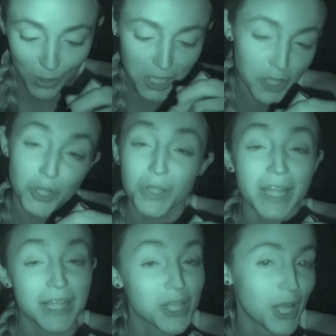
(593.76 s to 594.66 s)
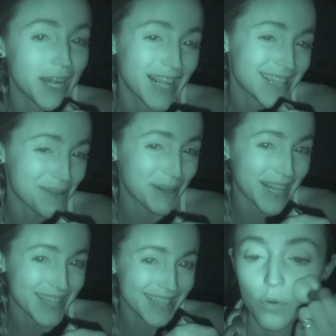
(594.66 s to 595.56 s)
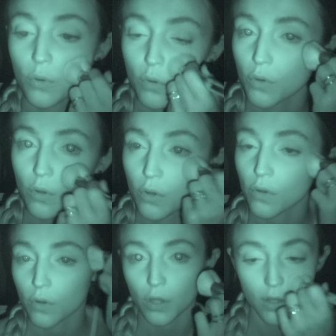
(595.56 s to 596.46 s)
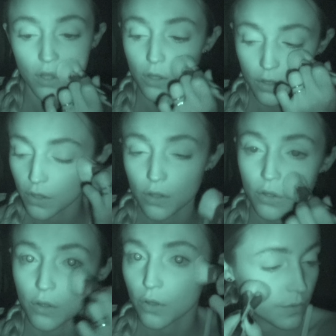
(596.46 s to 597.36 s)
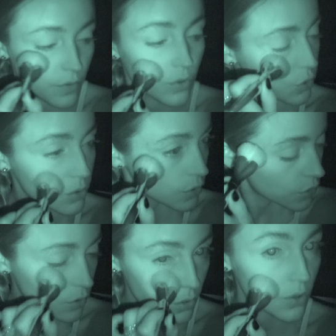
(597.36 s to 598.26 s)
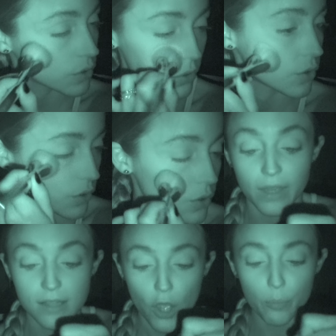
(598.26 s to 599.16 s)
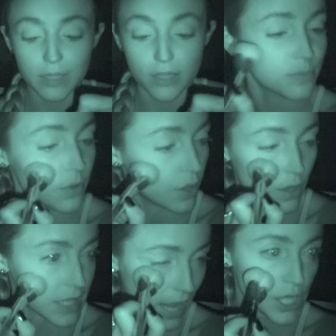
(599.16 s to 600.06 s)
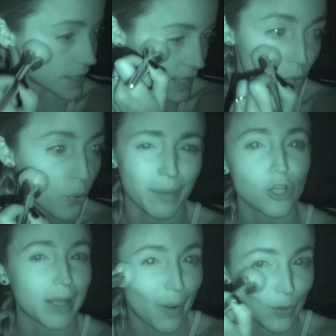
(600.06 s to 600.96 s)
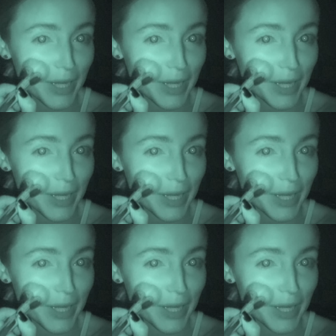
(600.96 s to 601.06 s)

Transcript: Once I turn the lights on and I see what it is. I'm curious to see how this cream product applies on top of this foundation. Like, is it patchy?